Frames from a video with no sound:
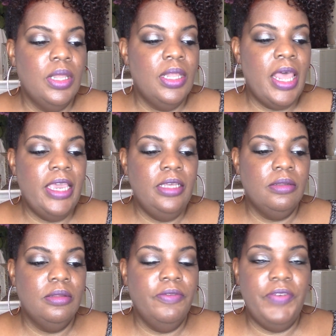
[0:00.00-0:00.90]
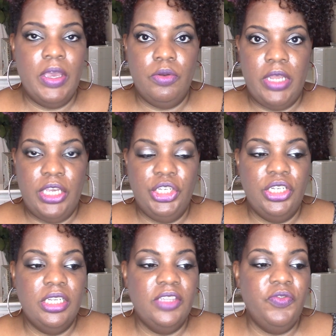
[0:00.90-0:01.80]
like the
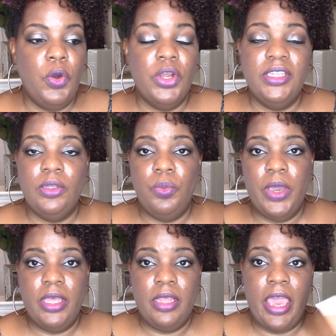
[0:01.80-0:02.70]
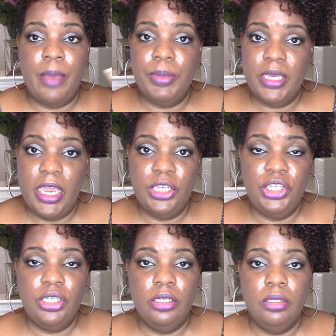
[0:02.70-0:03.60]
foundation as far as the way the
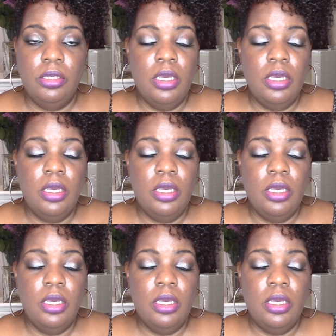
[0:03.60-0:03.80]
application,